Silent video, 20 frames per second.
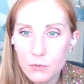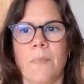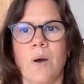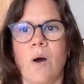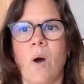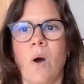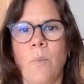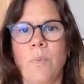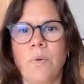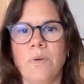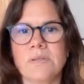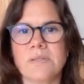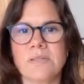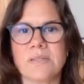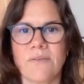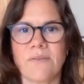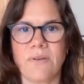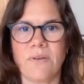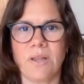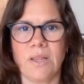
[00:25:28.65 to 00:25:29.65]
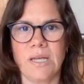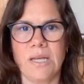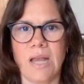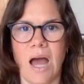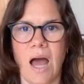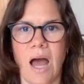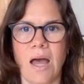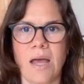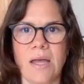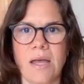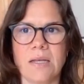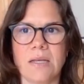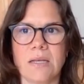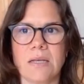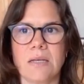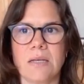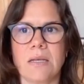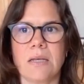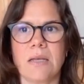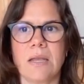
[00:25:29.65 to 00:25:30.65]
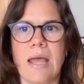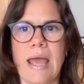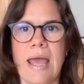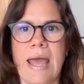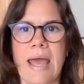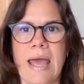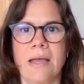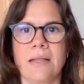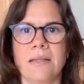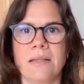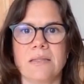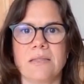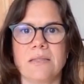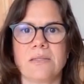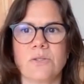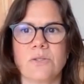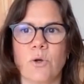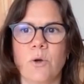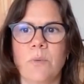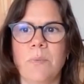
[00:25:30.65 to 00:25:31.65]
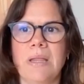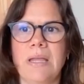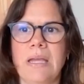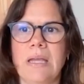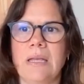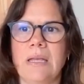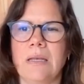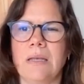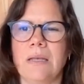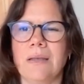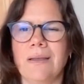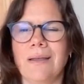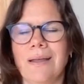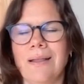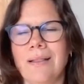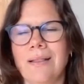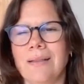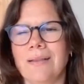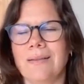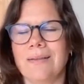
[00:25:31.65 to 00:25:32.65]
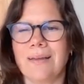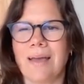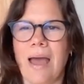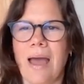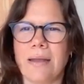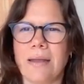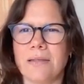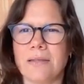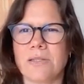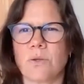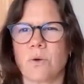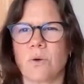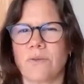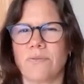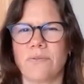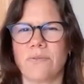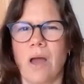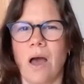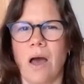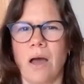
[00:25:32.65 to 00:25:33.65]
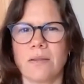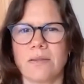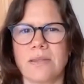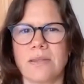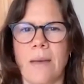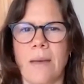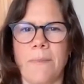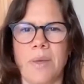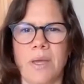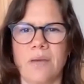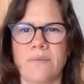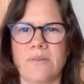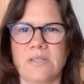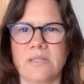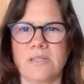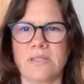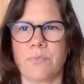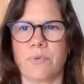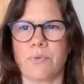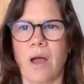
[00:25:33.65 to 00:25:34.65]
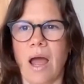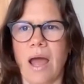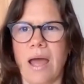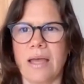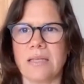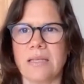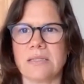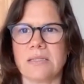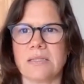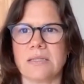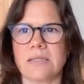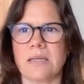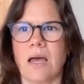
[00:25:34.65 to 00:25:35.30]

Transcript: Opal's definitely not, and tourmaline kind of sort of not that big of a surprise.